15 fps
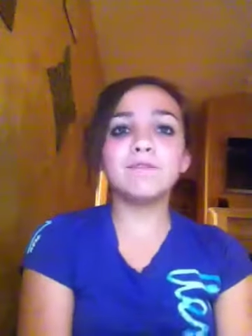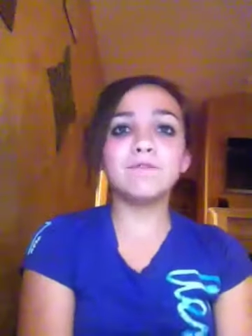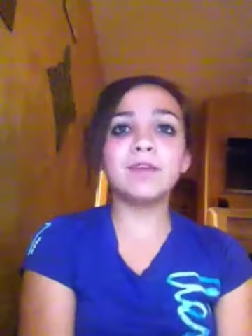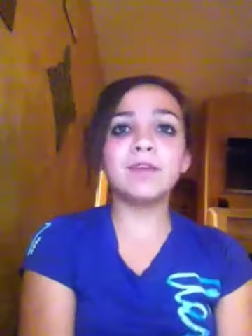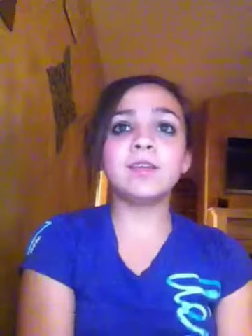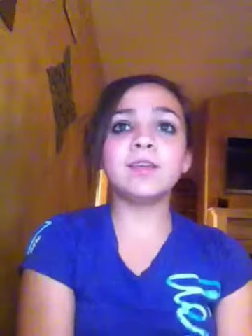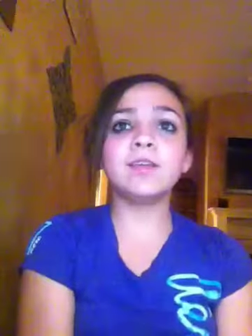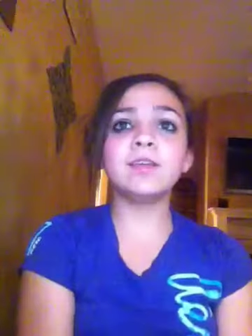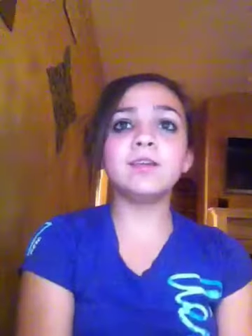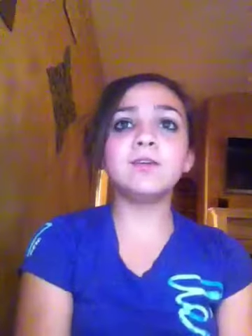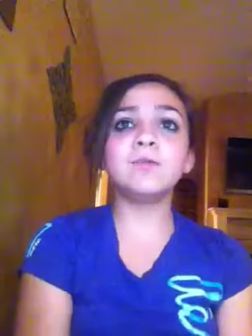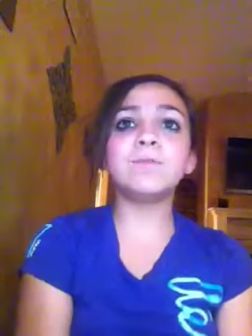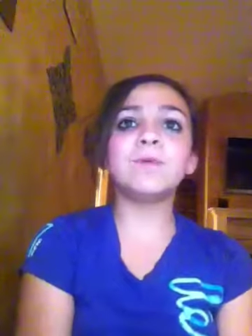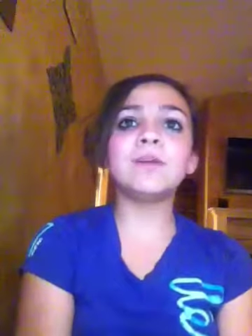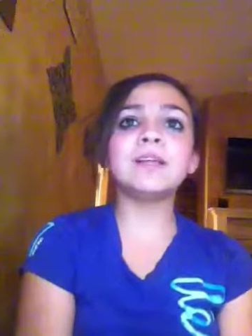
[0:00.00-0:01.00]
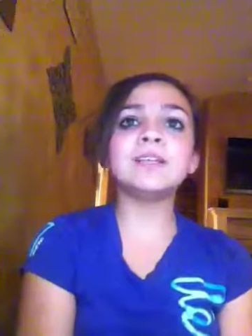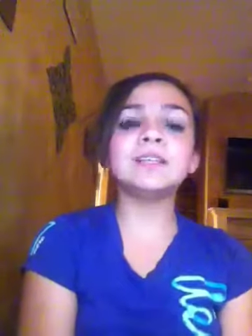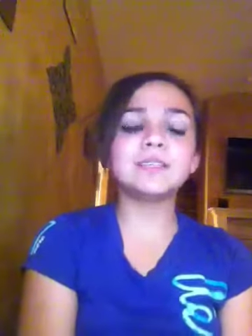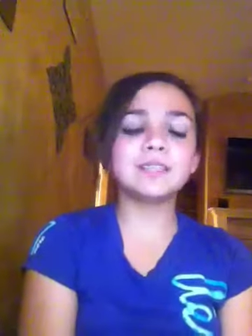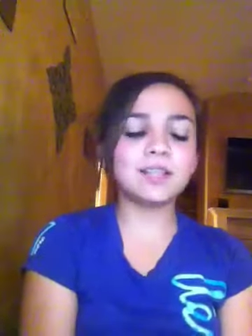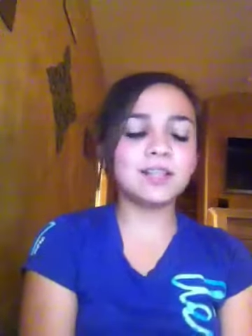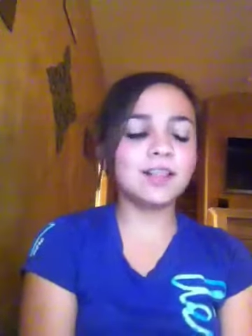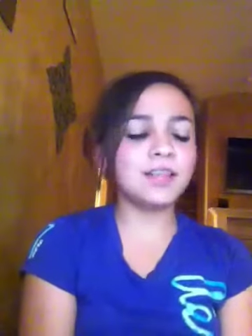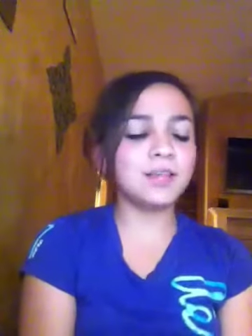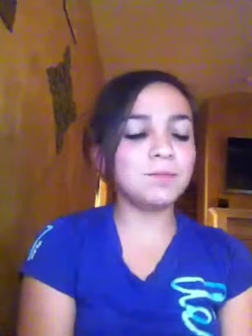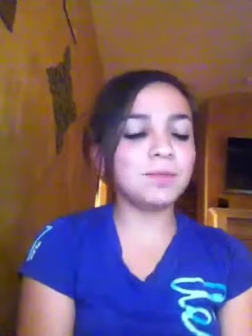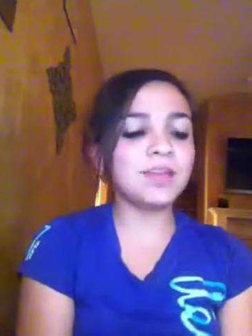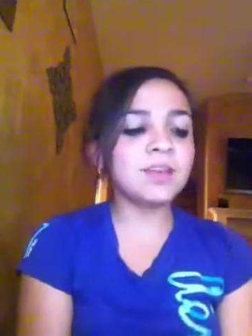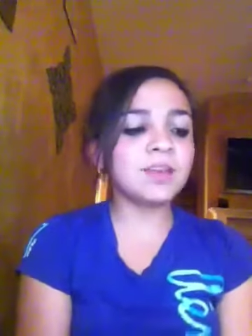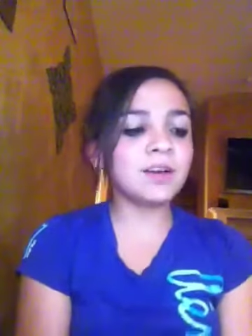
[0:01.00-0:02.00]
Fingerprints that leave
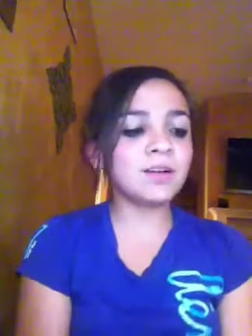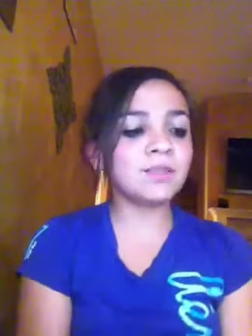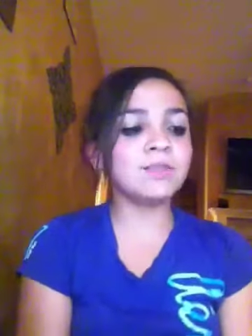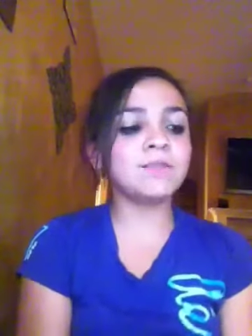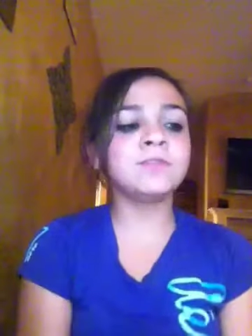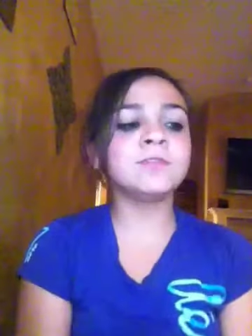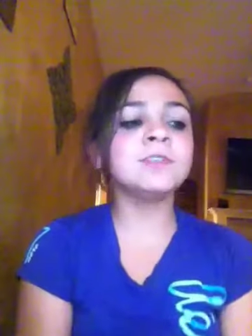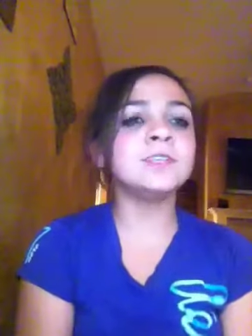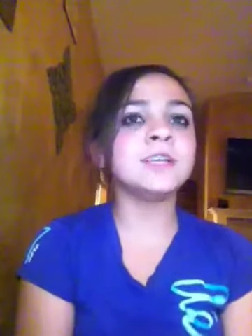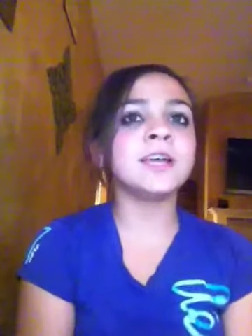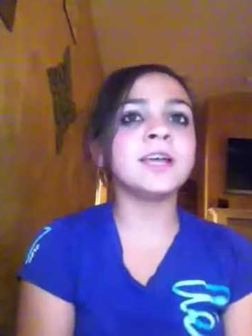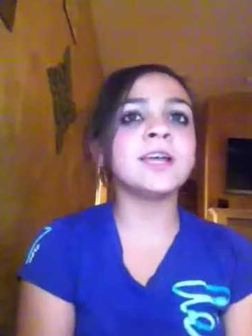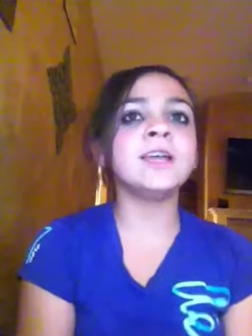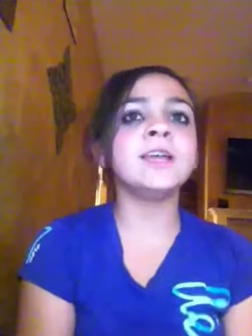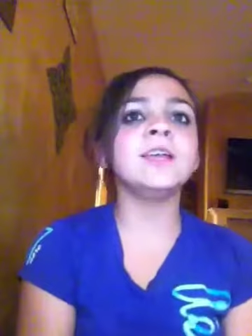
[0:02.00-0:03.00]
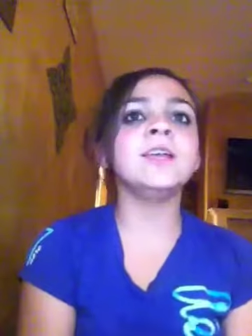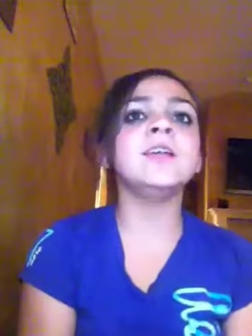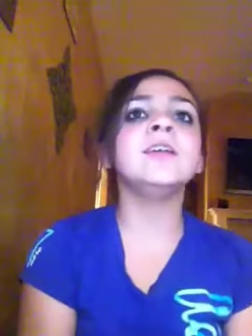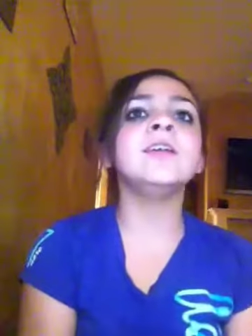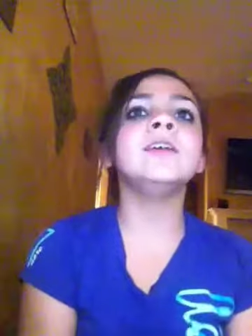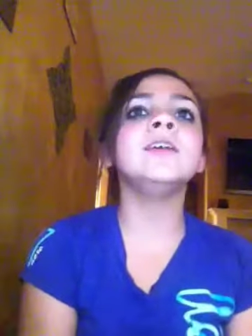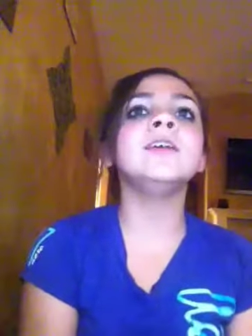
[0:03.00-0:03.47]
me covered for days.